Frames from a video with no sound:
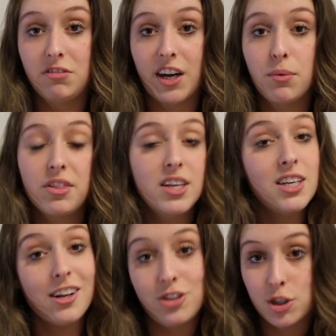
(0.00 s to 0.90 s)
fine with it.
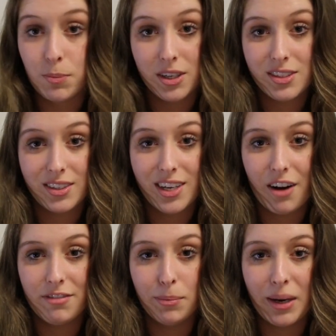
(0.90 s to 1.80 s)
It's just personally
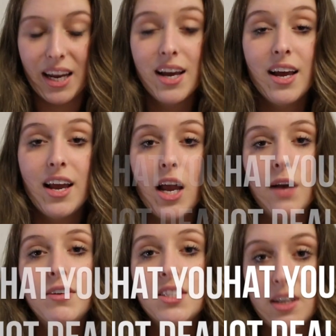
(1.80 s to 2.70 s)
not for me.
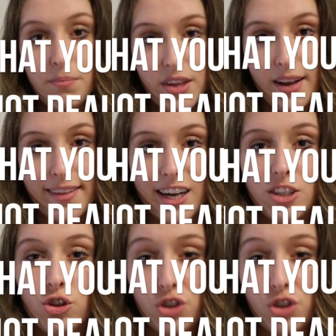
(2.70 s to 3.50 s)
If it's something that is